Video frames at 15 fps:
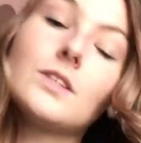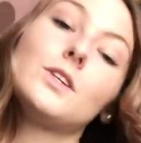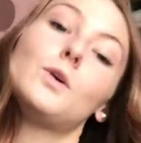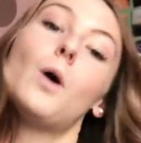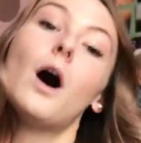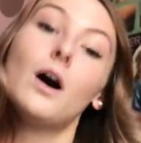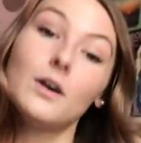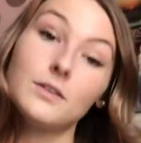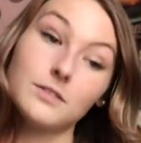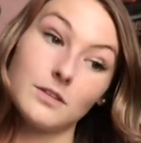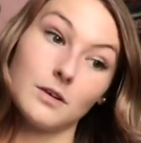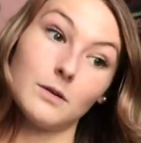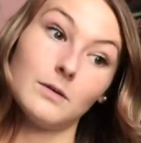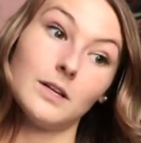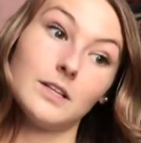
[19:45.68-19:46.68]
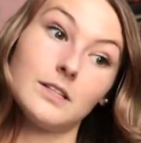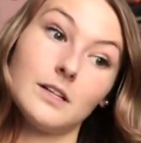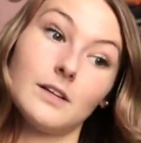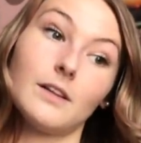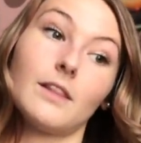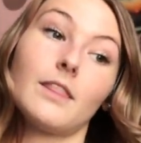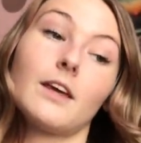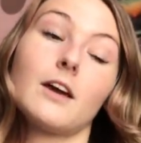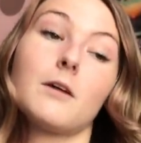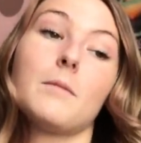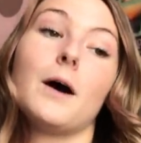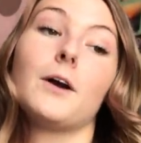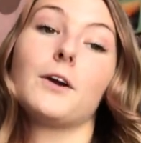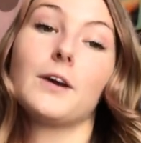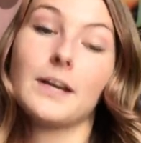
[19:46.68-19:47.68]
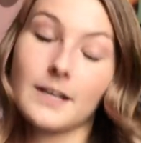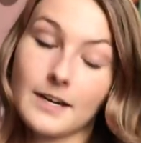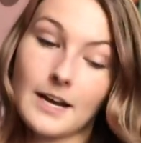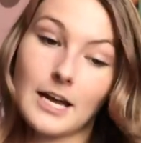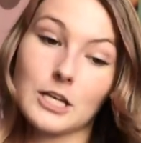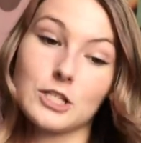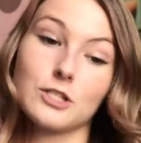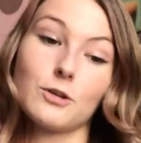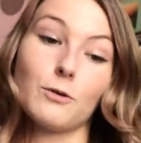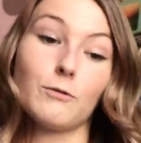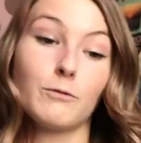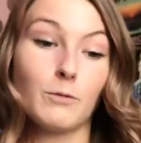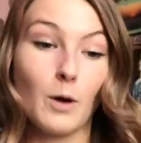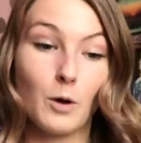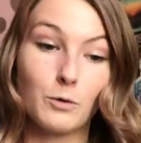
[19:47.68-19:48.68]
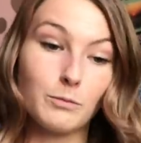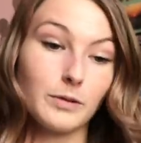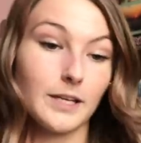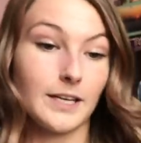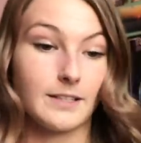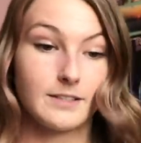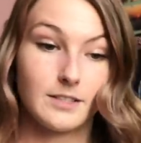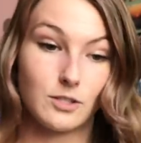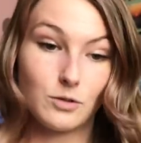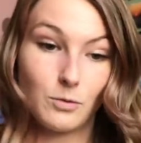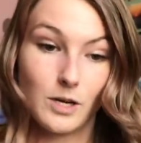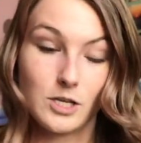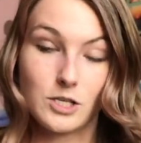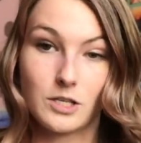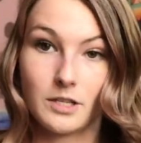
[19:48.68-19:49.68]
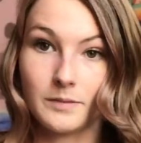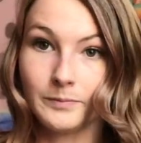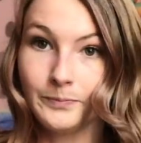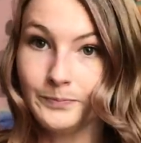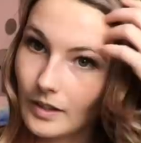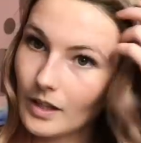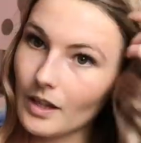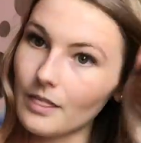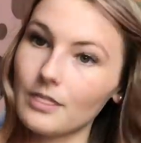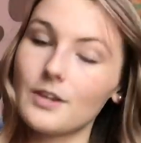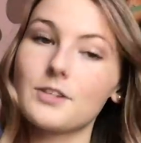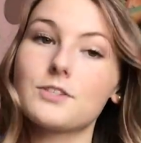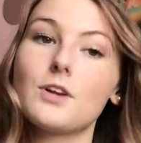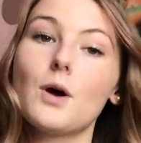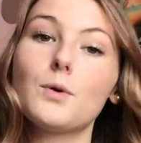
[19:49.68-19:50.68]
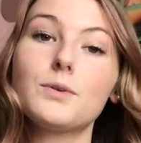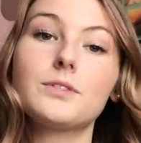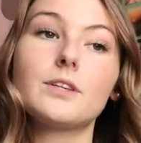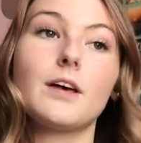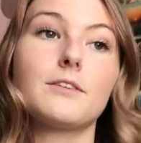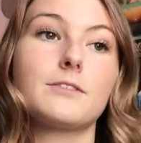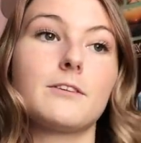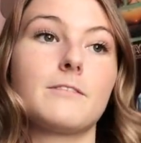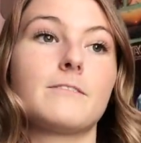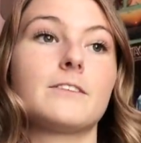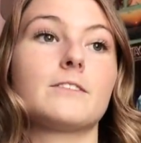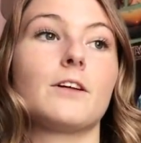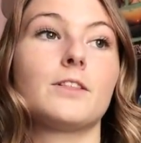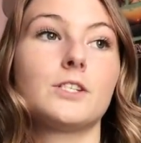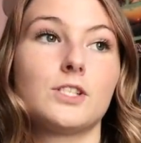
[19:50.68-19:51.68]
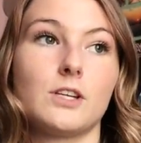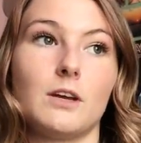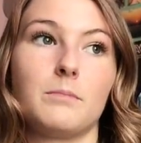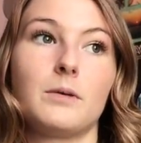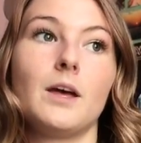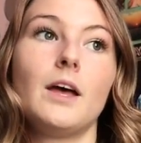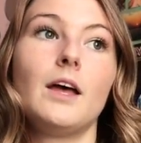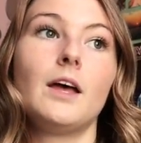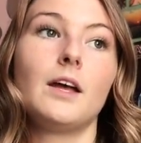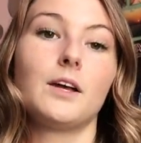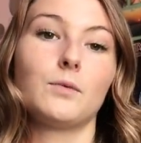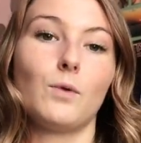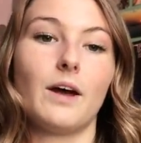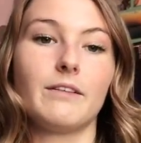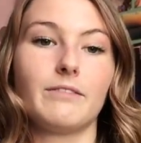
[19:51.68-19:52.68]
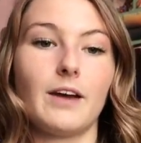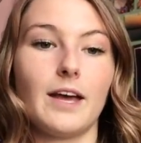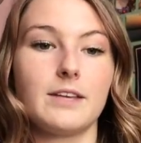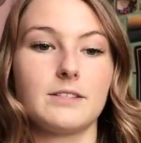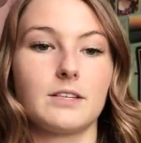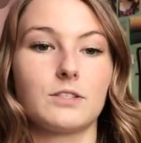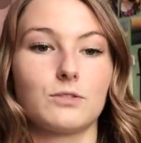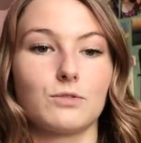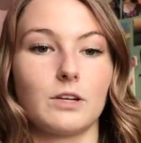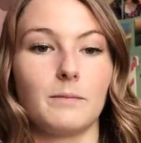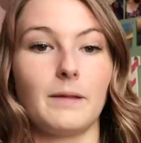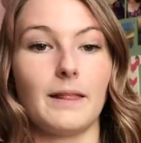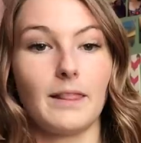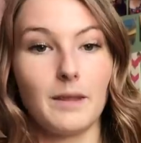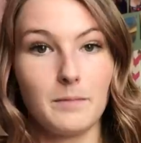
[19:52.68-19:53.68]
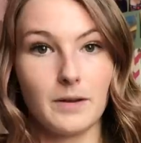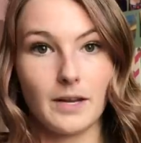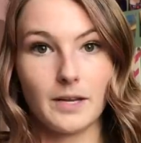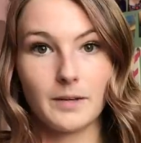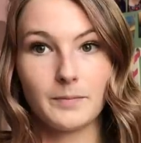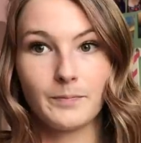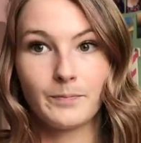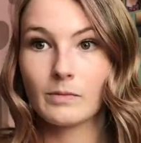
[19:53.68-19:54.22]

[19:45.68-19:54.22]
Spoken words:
You also need to think about your international phone plan situation. There's no cell service on the ship and Wi-Fi is extremely limited.